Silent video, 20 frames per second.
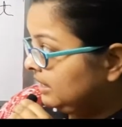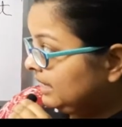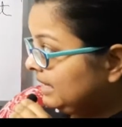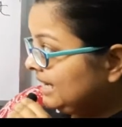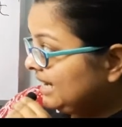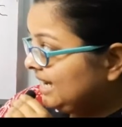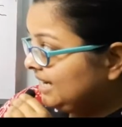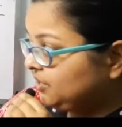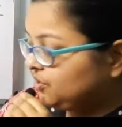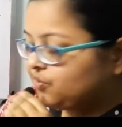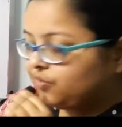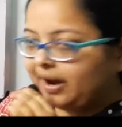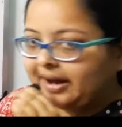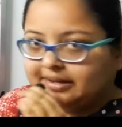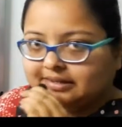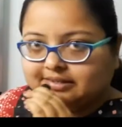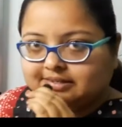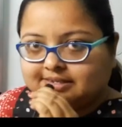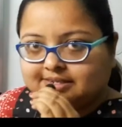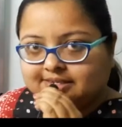Eat
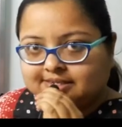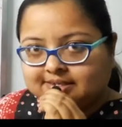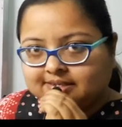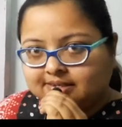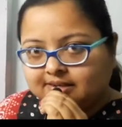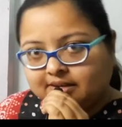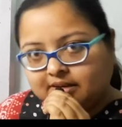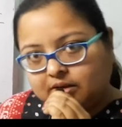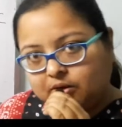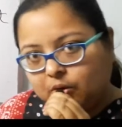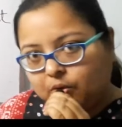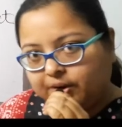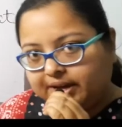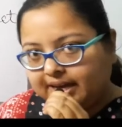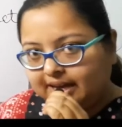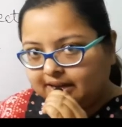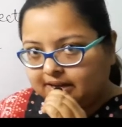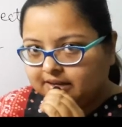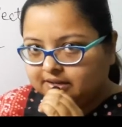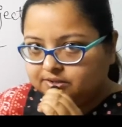rice. Okay?
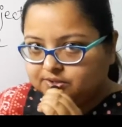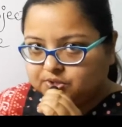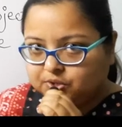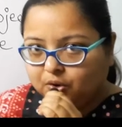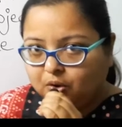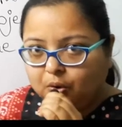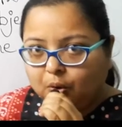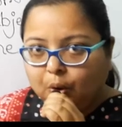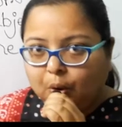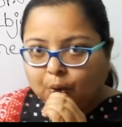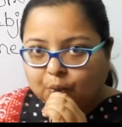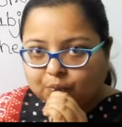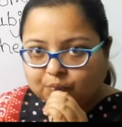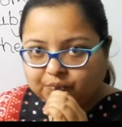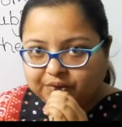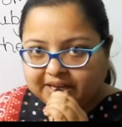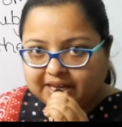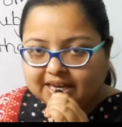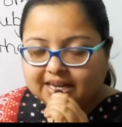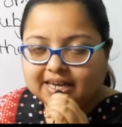So
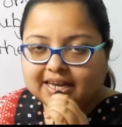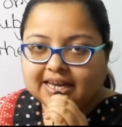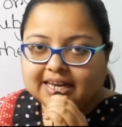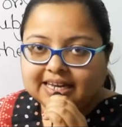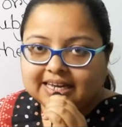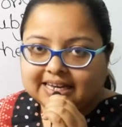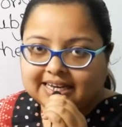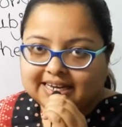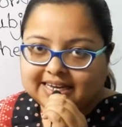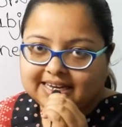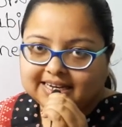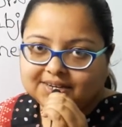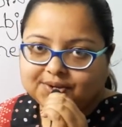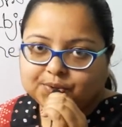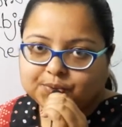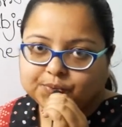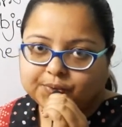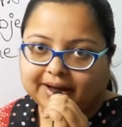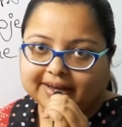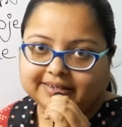we
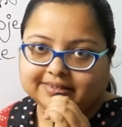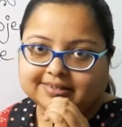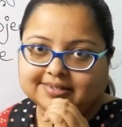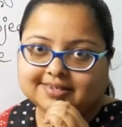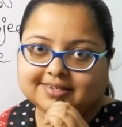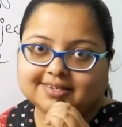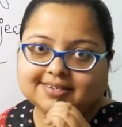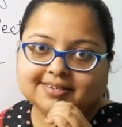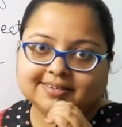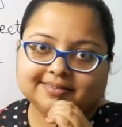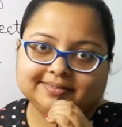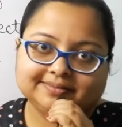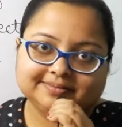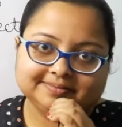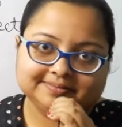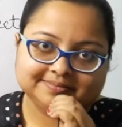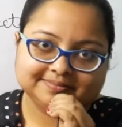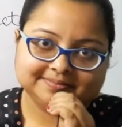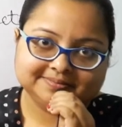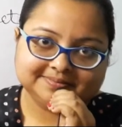eat rice.
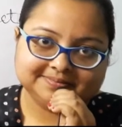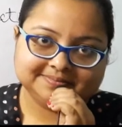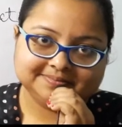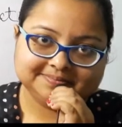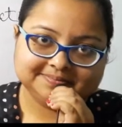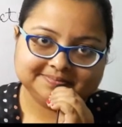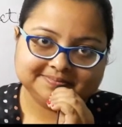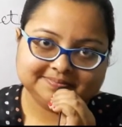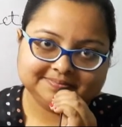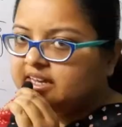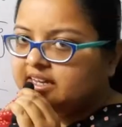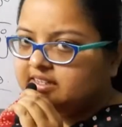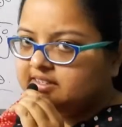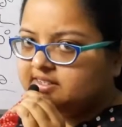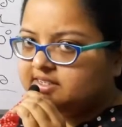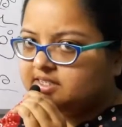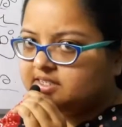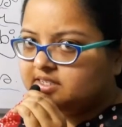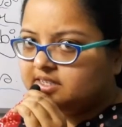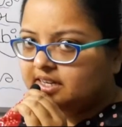Let's
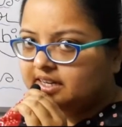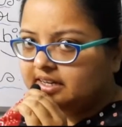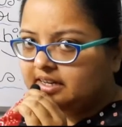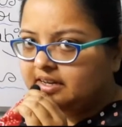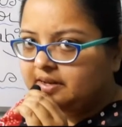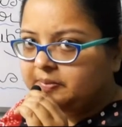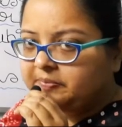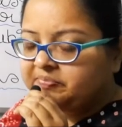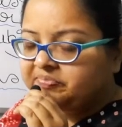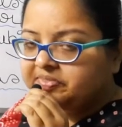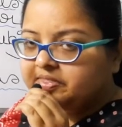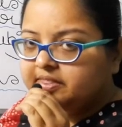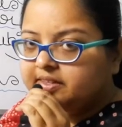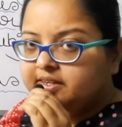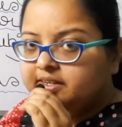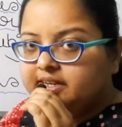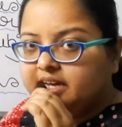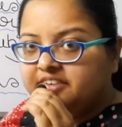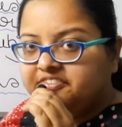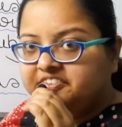see the
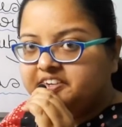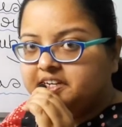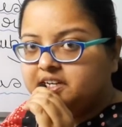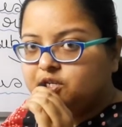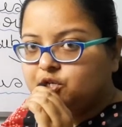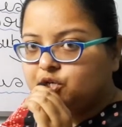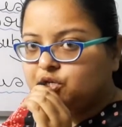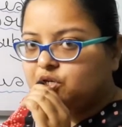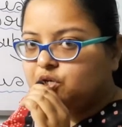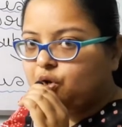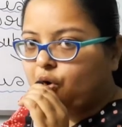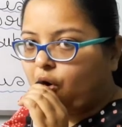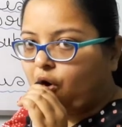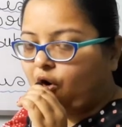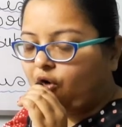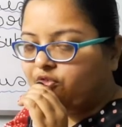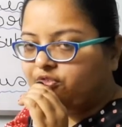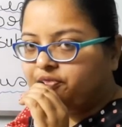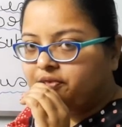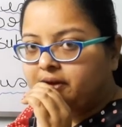definition
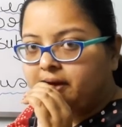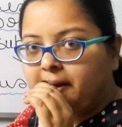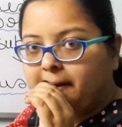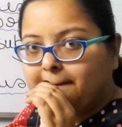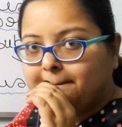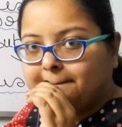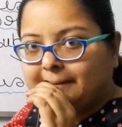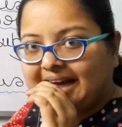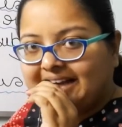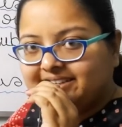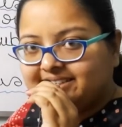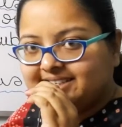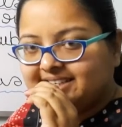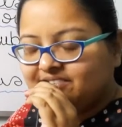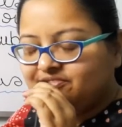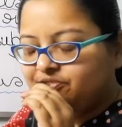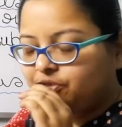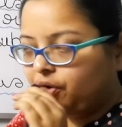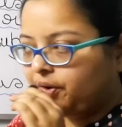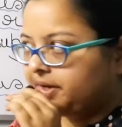of
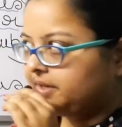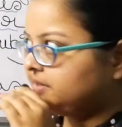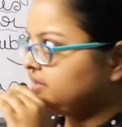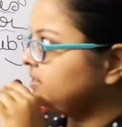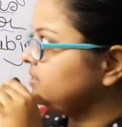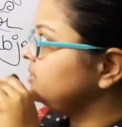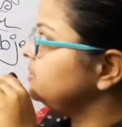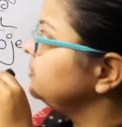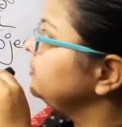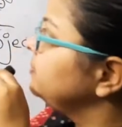passive voice.